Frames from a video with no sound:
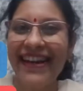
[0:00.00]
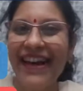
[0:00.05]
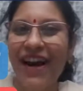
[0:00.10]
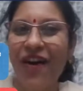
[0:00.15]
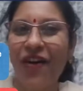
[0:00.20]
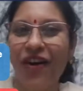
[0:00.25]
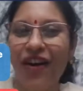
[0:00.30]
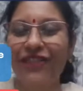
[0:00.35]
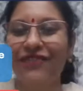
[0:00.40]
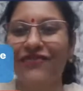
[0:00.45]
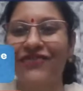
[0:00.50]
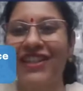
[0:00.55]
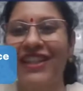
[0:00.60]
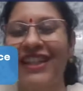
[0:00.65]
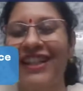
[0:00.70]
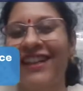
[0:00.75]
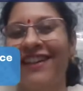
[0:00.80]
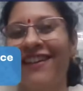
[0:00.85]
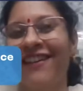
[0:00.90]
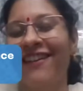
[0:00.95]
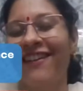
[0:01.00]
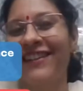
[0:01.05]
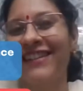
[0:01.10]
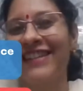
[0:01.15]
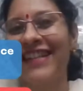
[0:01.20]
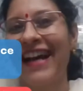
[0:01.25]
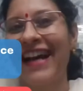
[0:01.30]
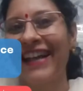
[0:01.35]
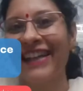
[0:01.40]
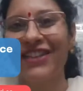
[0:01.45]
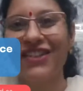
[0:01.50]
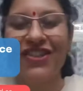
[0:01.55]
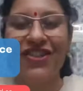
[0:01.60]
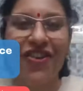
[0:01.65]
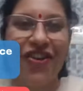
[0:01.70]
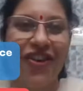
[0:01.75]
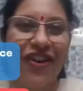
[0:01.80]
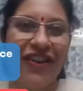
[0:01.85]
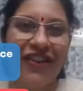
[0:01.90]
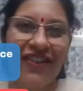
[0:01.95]
All of the
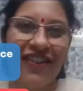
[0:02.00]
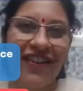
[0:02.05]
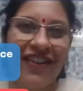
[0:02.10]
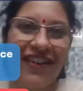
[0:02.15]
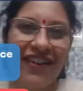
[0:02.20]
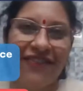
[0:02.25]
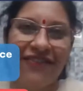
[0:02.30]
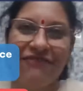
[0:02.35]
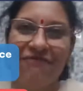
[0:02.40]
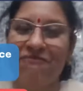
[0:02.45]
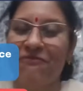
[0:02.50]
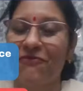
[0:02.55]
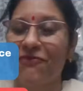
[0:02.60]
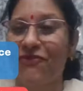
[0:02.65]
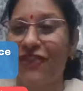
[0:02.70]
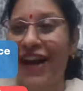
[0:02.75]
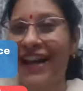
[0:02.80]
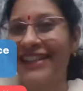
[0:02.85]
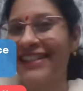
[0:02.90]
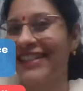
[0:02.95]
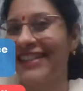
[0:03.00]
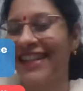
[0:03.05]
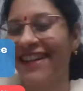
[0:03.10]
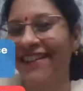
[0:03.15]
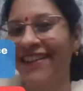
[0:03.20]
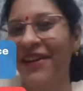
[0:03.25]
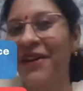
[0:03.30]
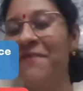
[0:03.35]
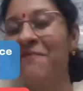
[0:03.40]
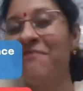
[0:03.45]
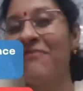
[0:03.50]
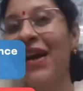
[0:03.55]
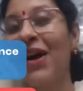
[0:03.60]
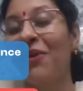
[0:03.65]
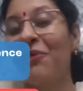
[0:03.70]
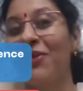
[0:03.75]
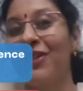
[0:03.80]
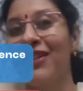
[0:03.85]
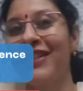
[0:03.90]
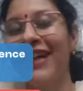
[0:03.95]
dinosaur fans here
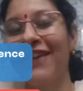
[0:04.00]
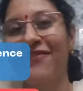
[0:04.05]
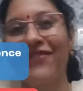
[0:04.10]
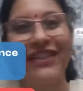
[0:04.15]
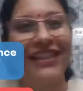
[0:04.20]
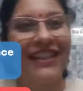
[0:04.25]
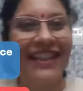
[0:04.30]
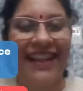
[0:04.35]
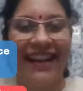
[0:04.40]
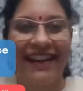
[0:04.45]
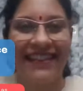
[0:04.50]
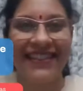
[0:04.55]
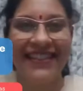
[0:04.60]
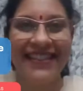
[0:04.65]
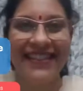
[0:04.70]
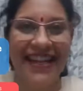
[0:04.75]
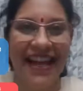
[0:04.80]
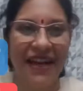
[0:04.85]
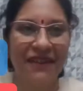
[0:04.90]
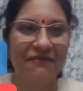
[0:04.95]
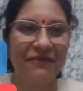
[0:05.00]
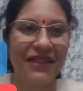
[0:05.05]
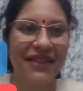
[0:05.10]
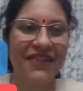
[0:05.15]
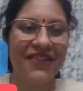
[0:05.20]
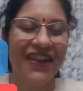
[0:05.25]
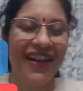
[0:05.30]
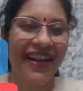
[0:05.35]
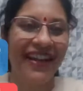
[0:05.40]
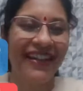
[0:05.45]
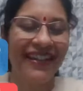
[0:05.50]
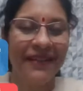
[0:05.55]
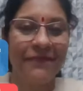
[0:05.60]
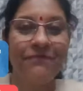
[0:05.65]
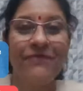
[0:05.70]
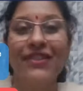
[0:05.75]
would definitely understand me, right?